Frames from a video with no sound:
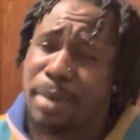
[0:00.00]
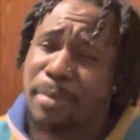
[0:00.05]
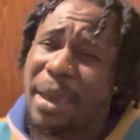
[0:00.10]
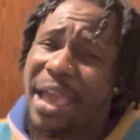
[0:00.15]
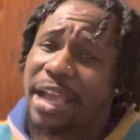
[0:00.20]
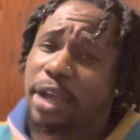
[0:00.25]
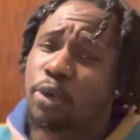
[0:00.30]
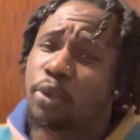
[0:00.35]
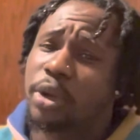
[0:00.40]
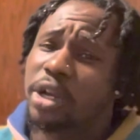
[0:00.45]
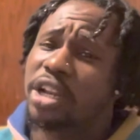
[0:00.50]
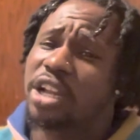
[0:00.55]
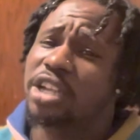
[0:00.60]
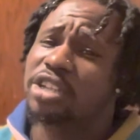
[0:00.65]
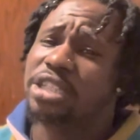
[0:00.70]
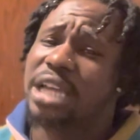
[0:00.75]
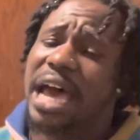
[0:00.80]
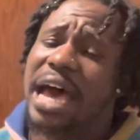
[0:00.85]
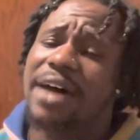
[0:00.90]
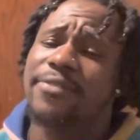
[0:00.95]
Back with another
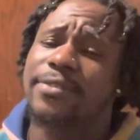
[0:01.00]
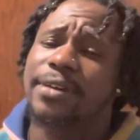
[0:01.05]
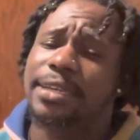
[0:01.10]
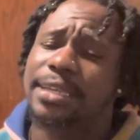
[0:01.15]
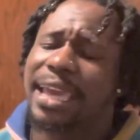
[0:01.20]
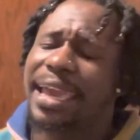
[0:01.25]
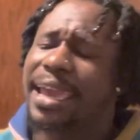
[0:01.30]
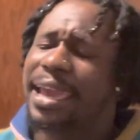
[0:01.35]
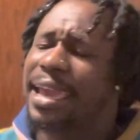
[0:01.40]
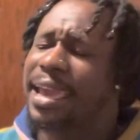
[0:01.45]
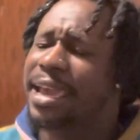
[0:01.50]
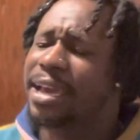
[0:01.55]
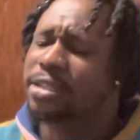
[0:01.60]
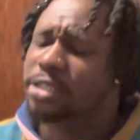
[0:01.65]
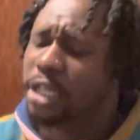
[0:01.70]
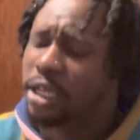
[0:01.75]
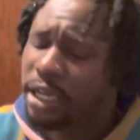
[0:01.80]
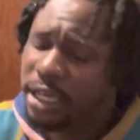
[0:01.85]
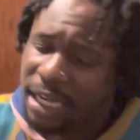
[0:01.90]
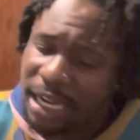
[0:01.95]
shot, but again,
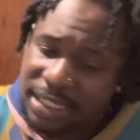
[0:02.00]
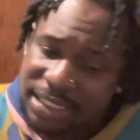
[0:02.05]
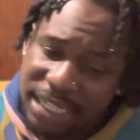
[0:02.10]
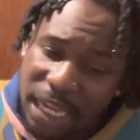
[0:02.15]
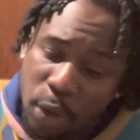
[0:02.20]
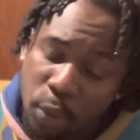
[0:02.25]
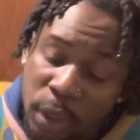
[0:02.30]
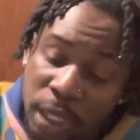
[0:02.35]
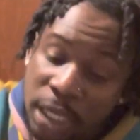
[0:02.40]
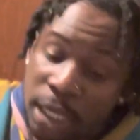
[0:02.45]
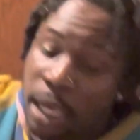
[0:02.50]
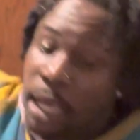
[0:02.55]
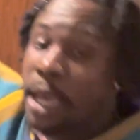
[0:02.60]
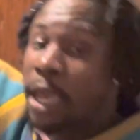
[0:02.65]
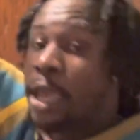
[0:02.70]
so then I said we